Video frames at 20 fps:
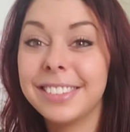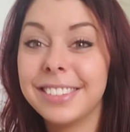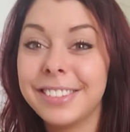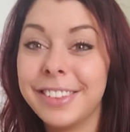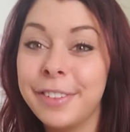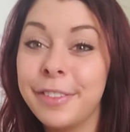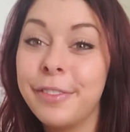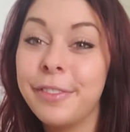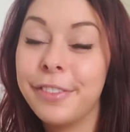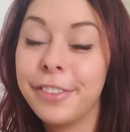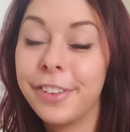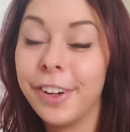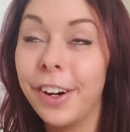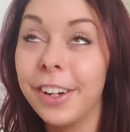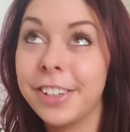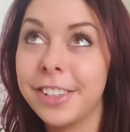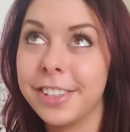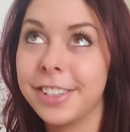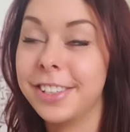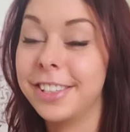The
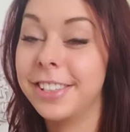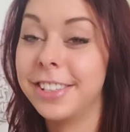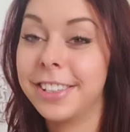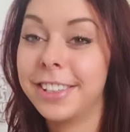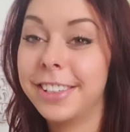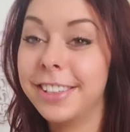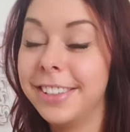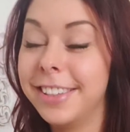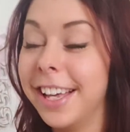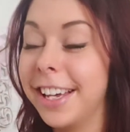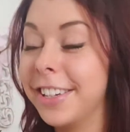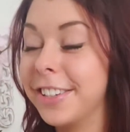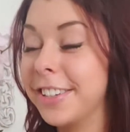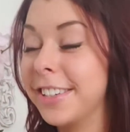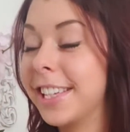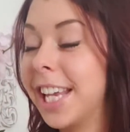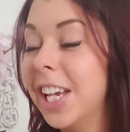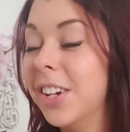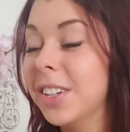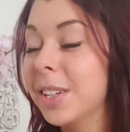thought that
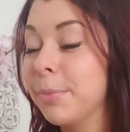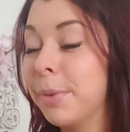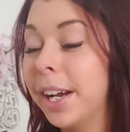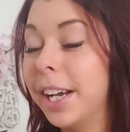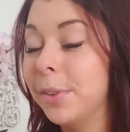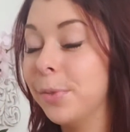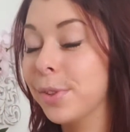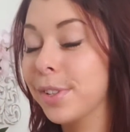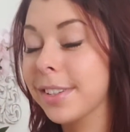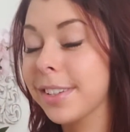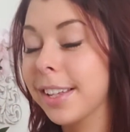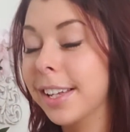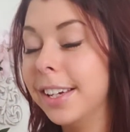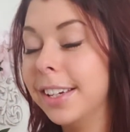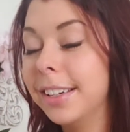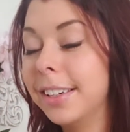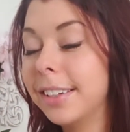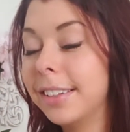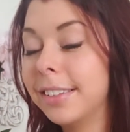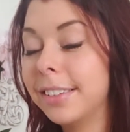just came to mind was
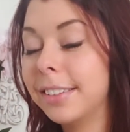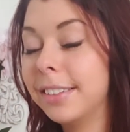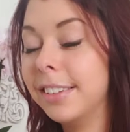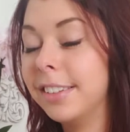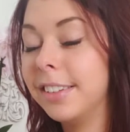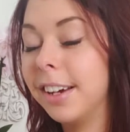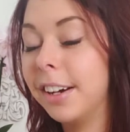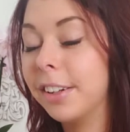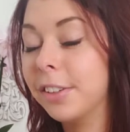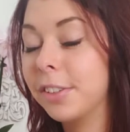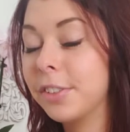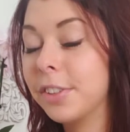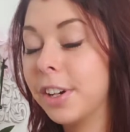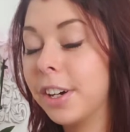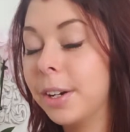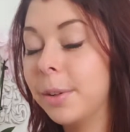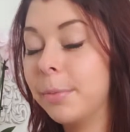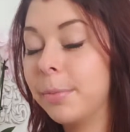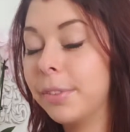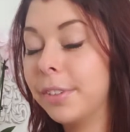like Donald
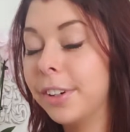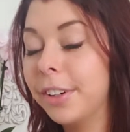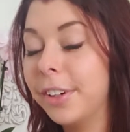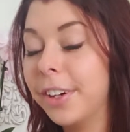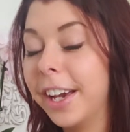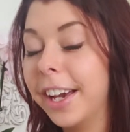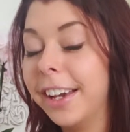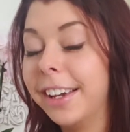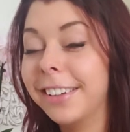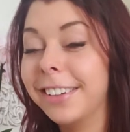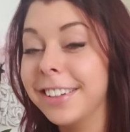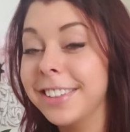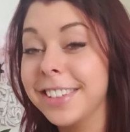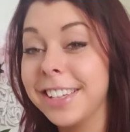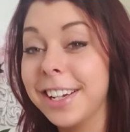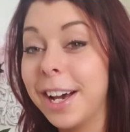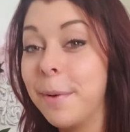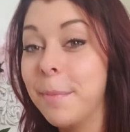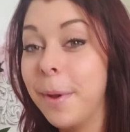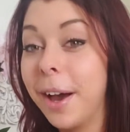Trump. Okay,
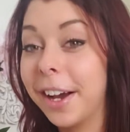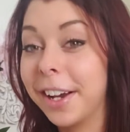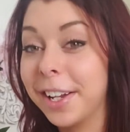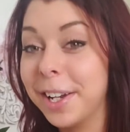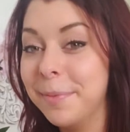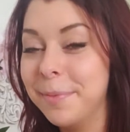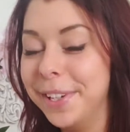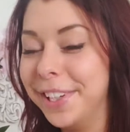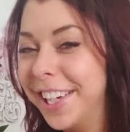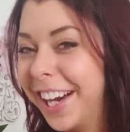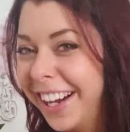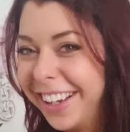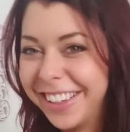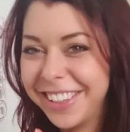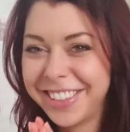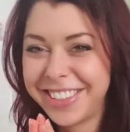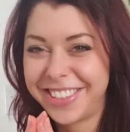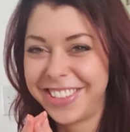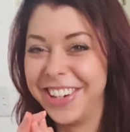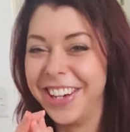listen, I'm not gonna be
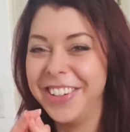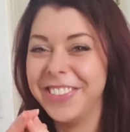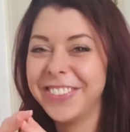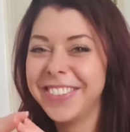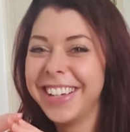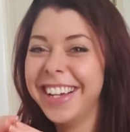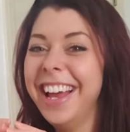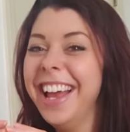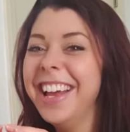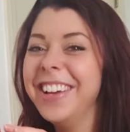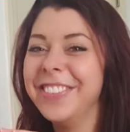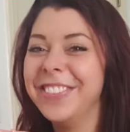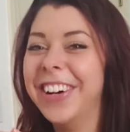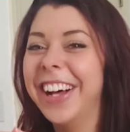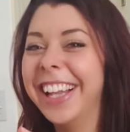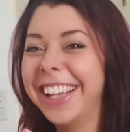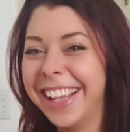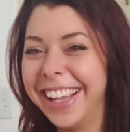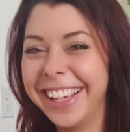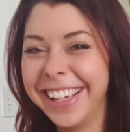Donald Trump, but
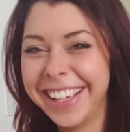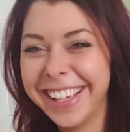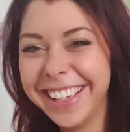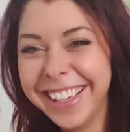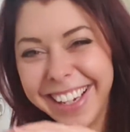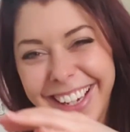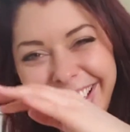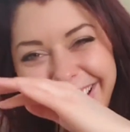like